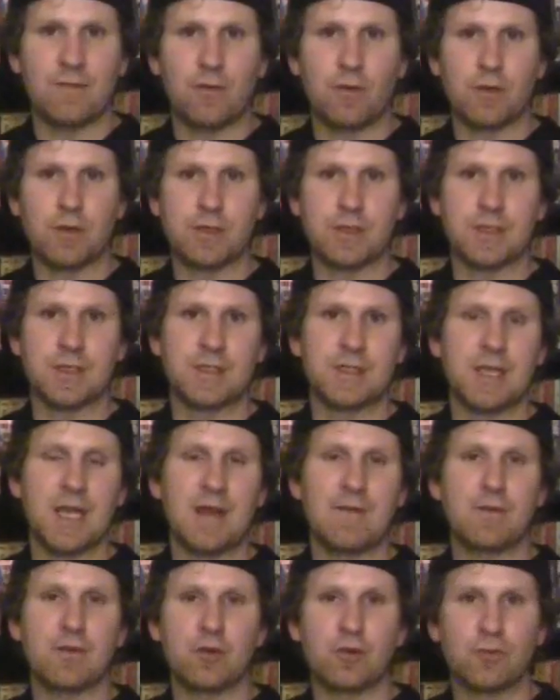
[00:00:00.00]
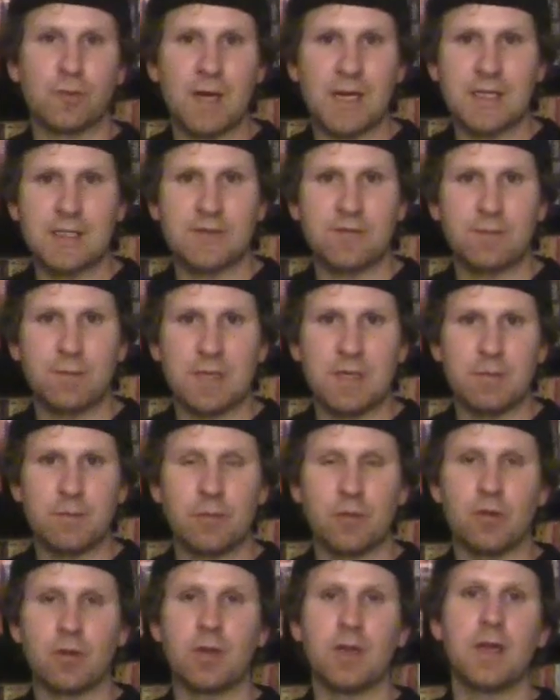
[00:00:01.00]
Force to save her race of
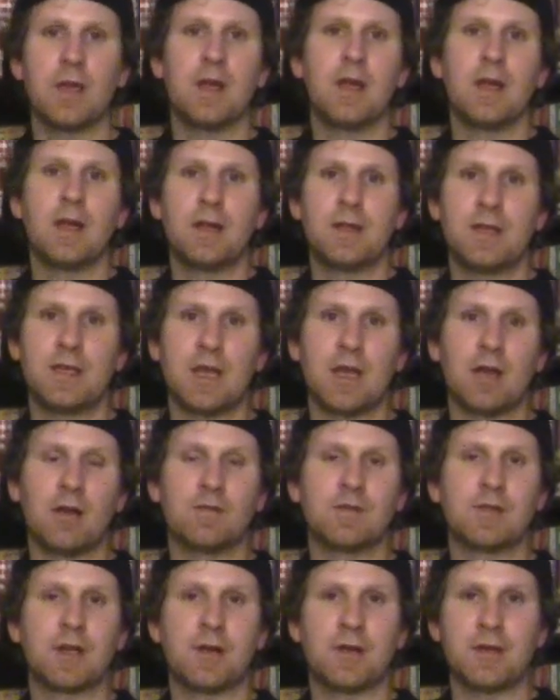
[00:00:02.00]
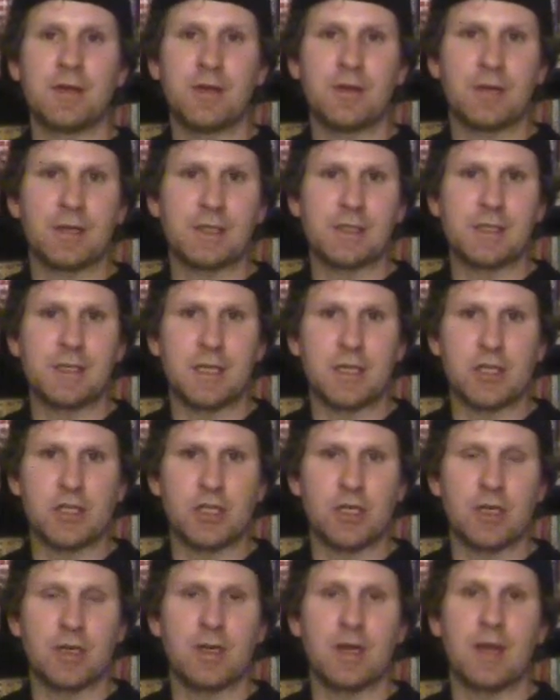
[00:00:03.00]
people. The elves are near
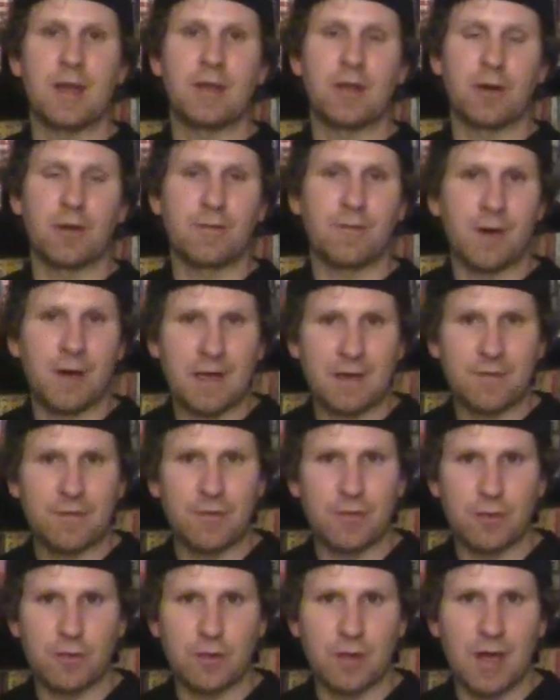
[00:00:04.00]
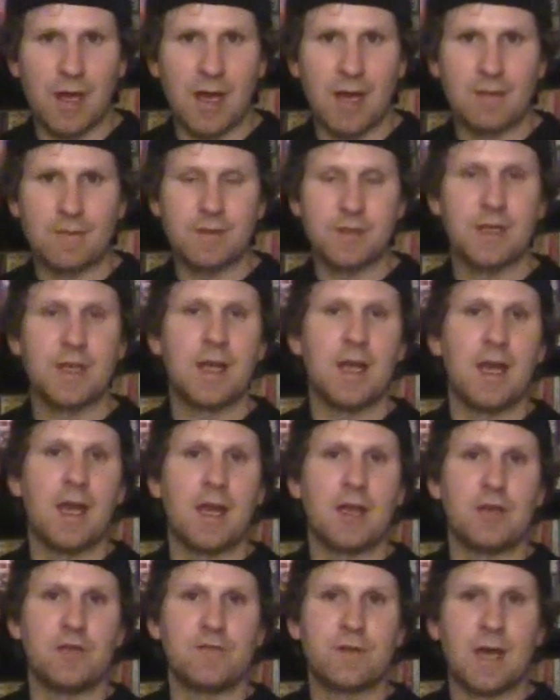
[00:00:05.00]
extinction and they're fighting for their lives.
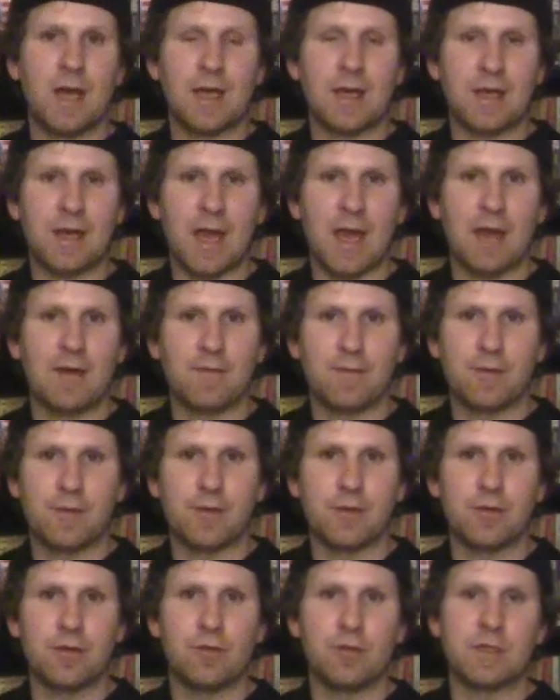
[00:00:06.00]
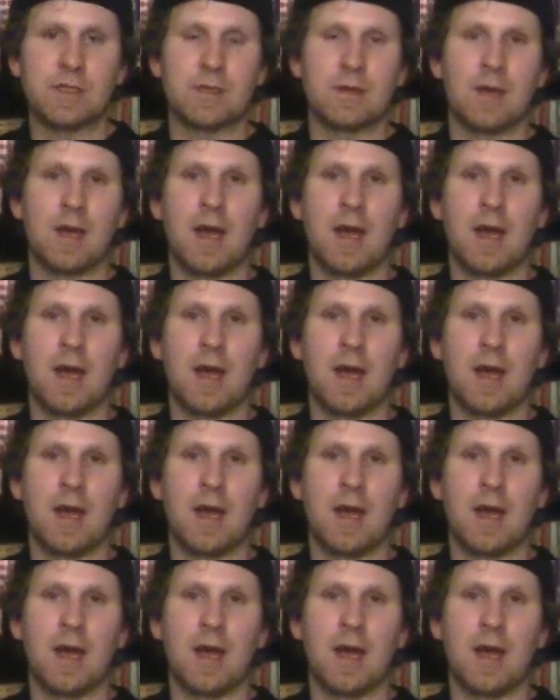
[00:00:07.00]
And you've got Gadford, who is a